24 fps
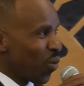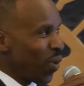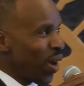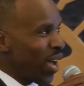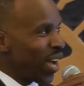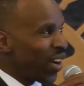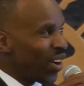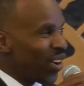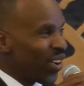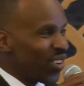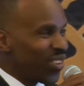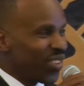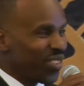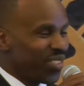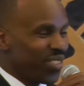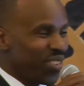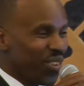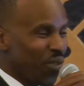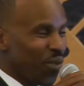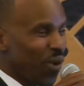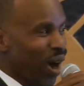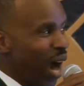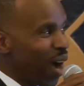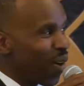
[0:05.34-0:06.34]
Well,
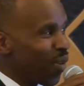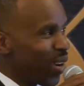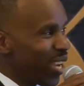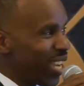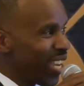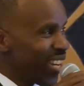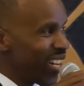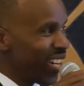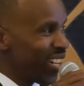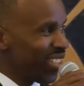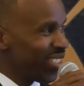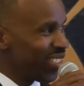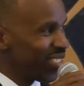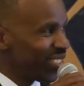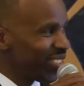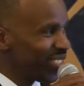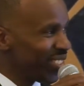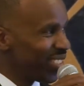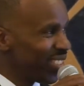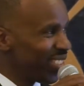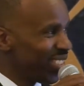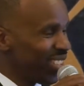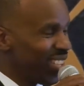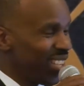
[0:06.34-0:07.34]
why are we here?
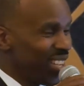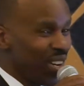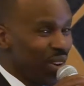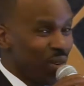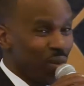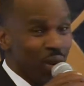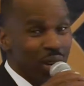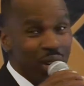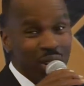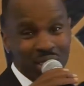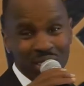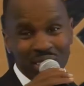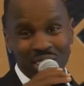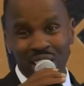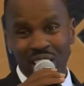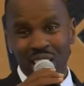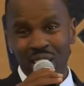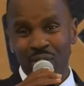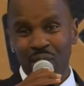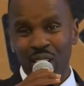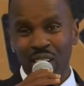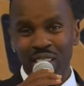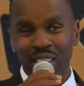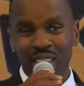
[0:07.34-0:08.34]
We're here to talk
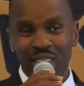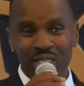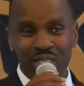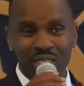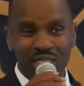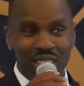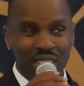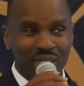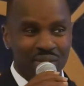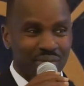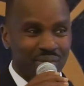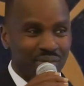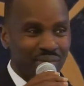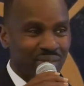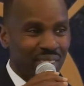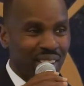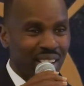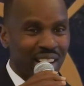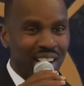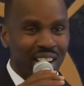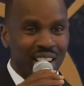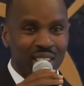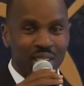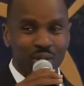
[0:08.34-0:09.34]
about leadership.
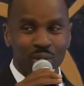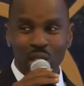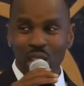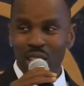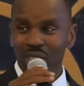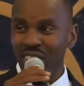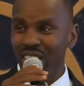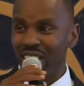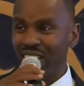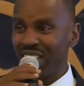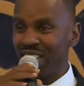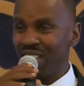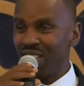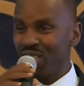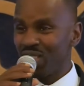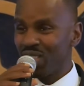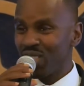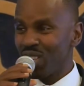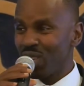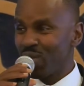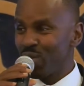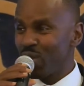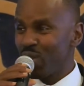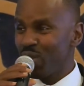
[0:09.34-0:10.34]
Do we have any leaders
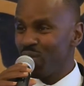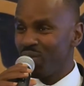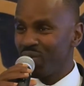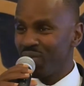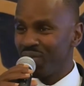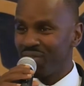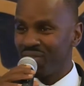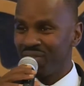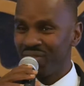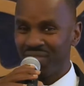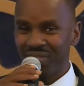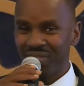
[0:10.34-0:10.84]
in the room?